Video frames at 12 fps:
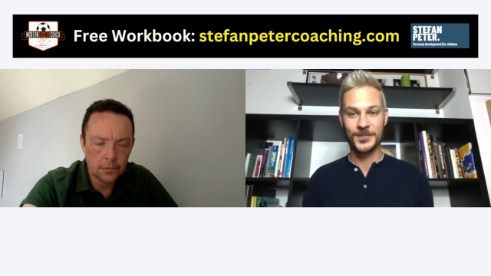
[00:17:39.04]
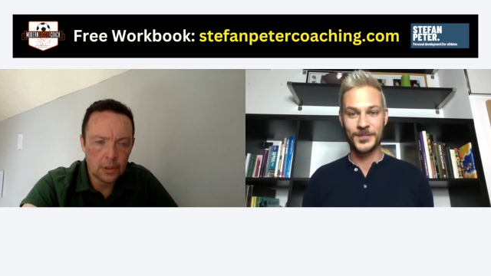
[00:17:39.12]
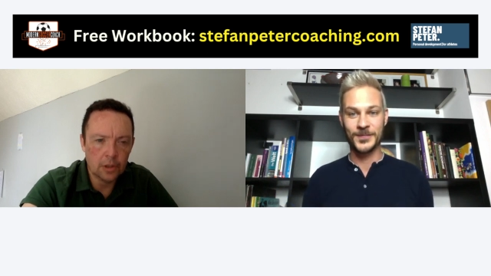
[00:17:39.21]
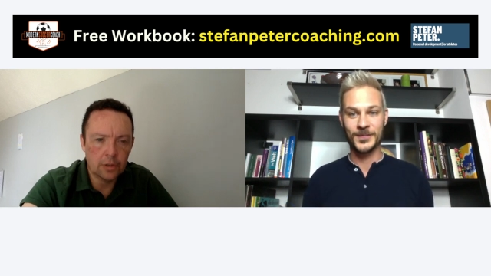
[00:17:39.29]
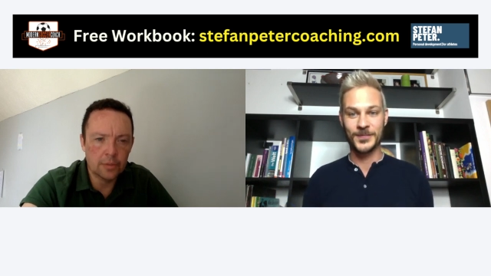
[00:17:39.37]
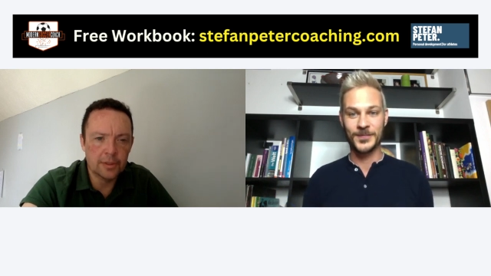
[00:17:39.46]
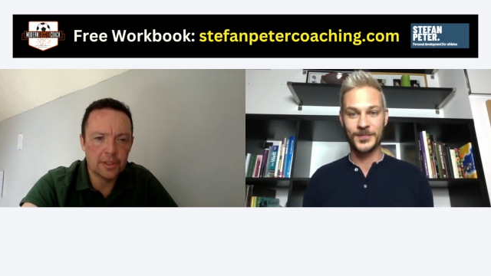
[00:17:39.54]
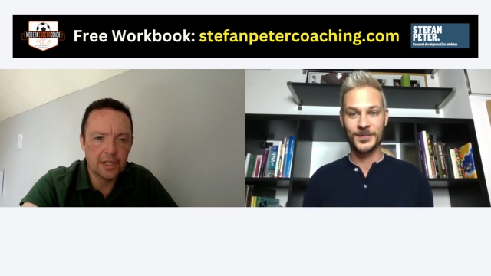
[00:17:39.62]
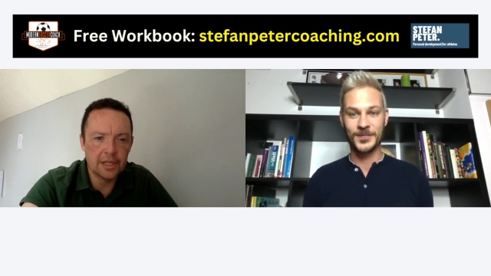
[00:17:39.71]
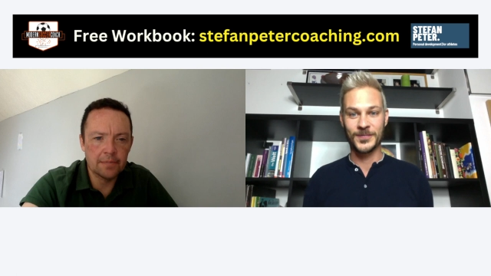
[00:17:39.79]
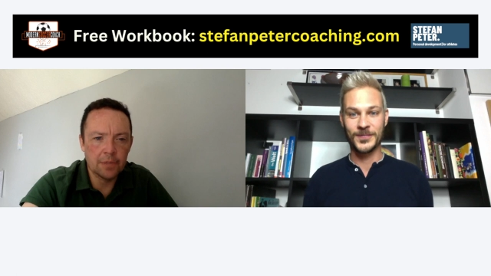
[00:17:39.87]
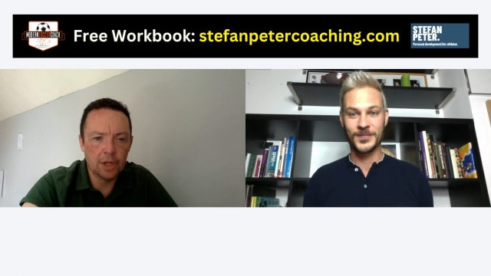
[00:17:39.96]
Speaker 1: Hundred
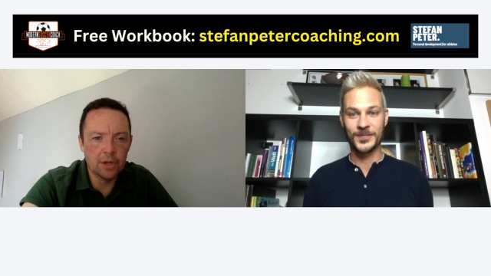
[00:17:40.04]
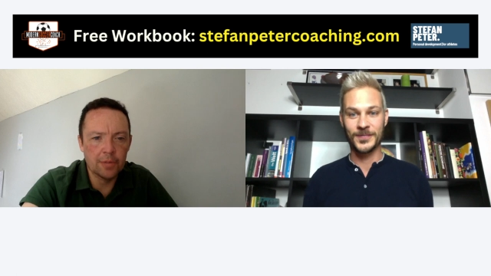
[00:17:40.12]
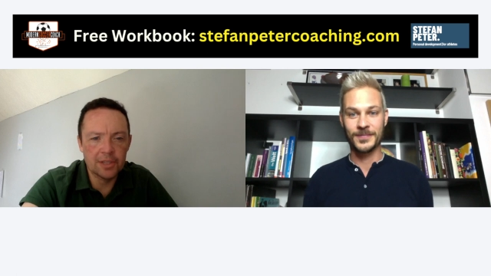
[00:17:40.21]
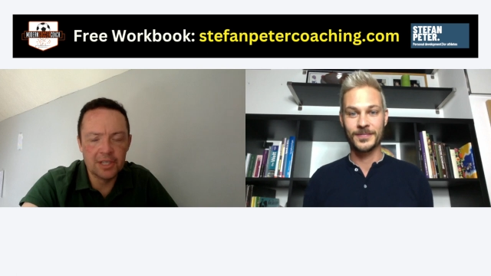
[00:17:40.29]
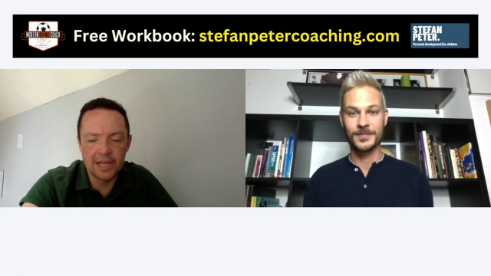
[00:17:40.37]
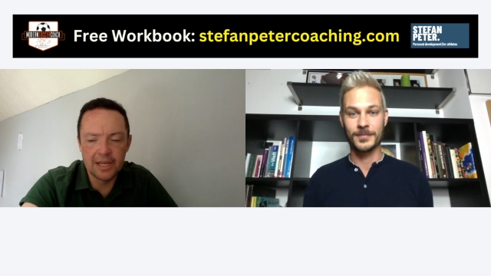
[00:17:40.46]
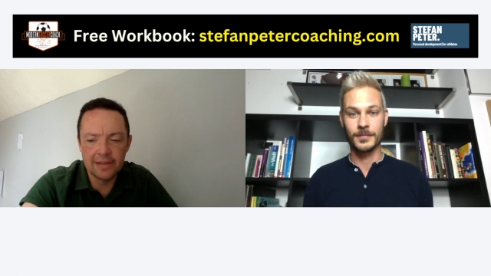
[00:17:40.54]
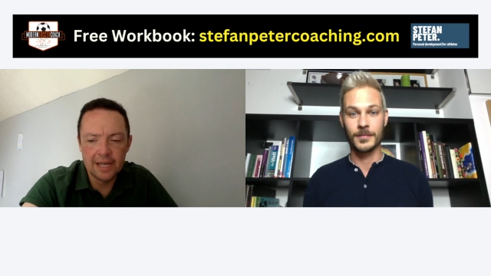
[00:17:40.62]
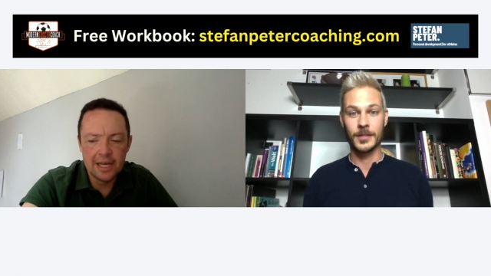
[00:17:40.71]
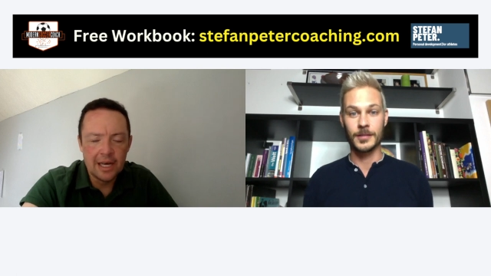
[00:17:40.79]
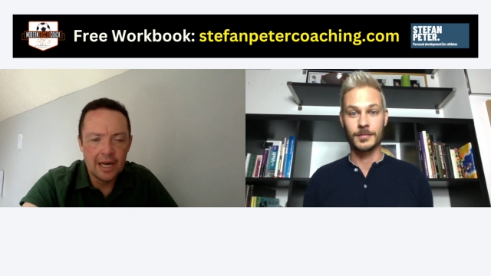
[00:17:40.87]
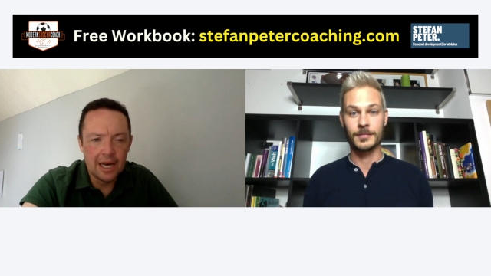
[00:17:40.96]
percent, hundred percent.
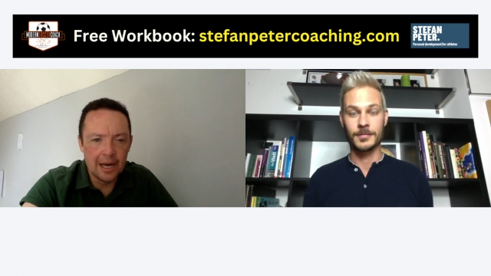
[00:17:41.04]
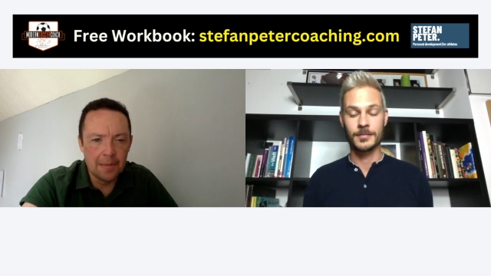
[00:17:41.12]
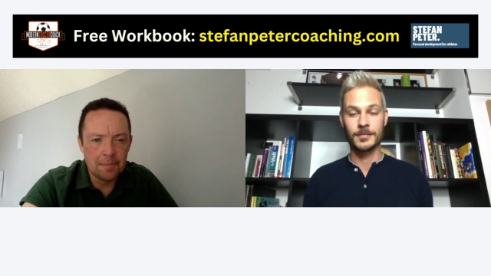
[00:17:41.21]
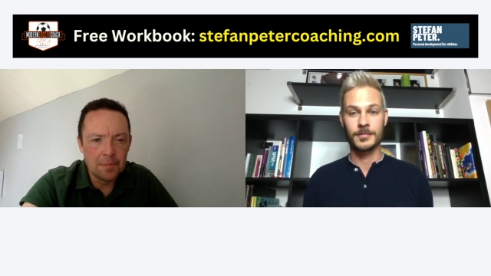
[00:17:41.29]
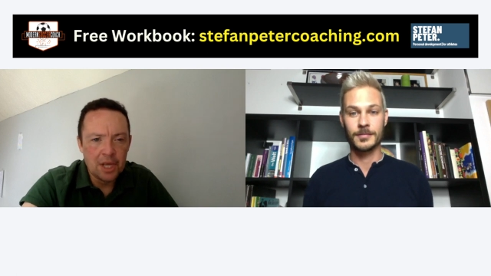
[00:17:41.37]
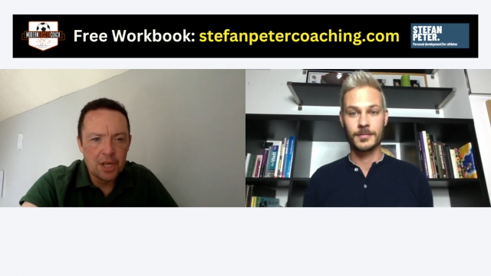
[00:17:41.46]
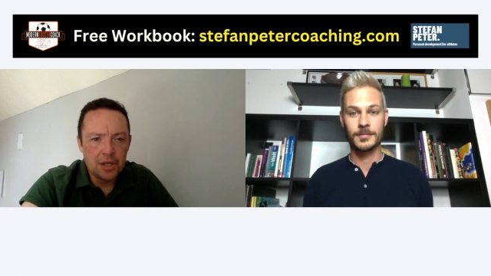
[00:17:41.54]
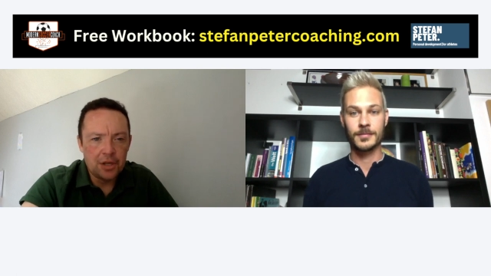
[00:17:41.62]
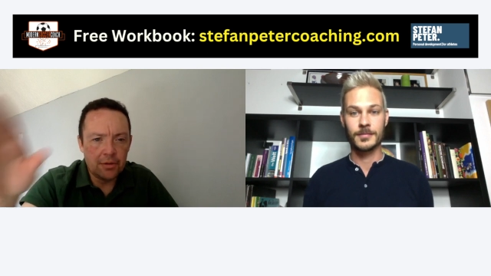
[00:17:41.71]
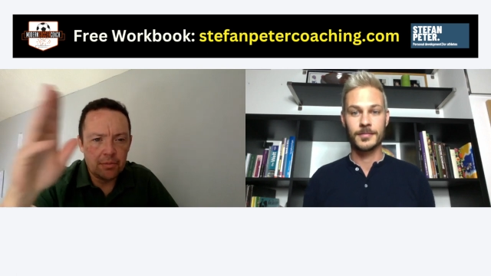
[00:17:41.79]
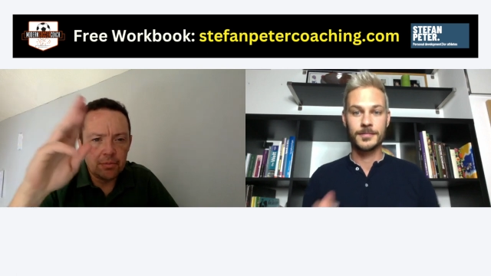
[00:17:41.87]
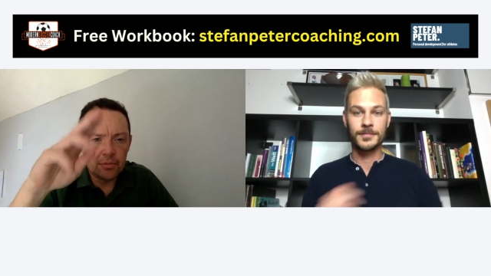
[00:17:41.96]
Um,
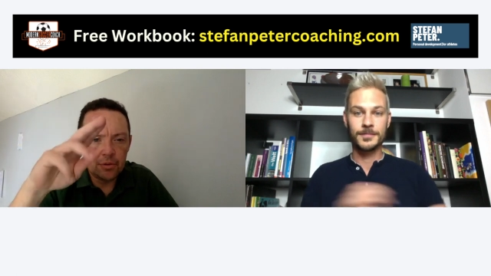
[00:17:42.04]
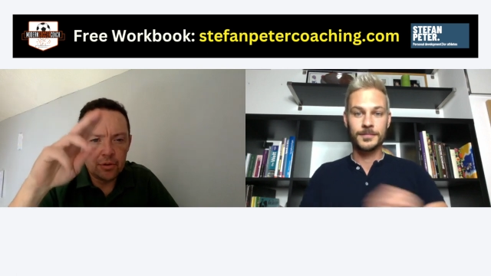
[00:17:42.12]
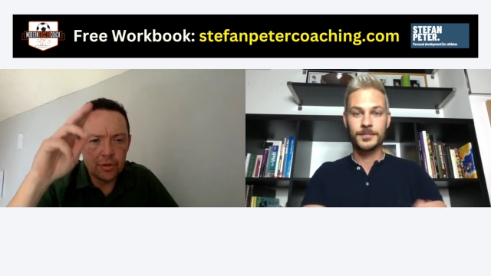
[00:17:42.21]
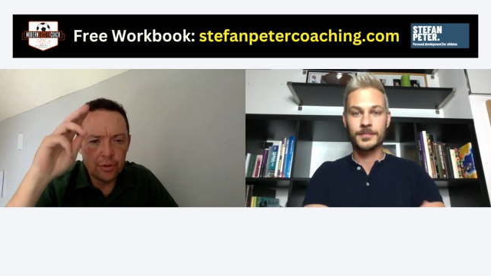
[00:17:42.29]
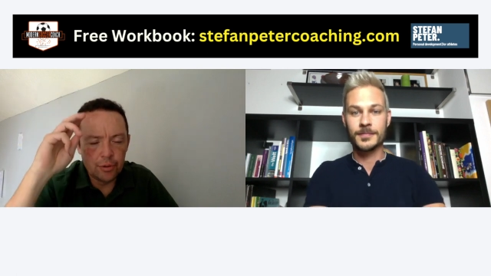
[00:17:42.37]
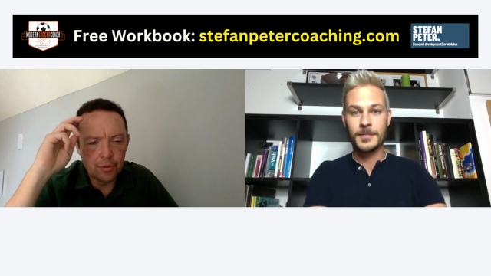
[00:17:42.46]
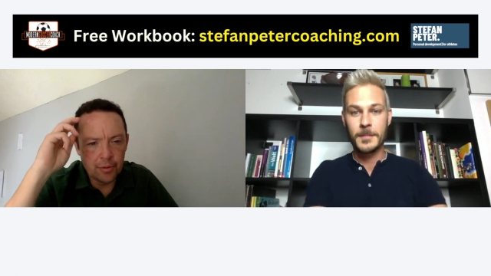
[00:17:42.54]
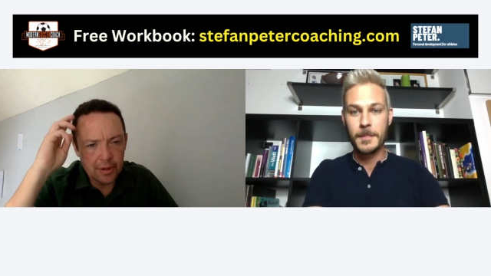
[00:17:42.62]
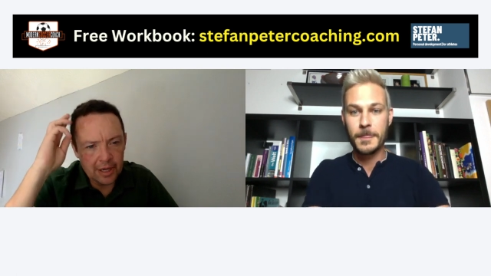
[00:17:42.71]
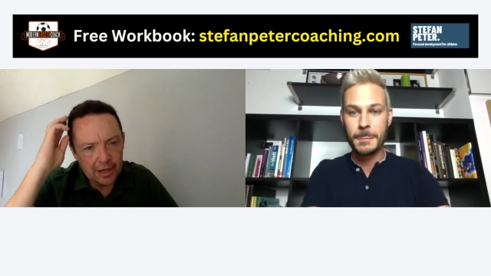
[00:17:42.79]
you, you,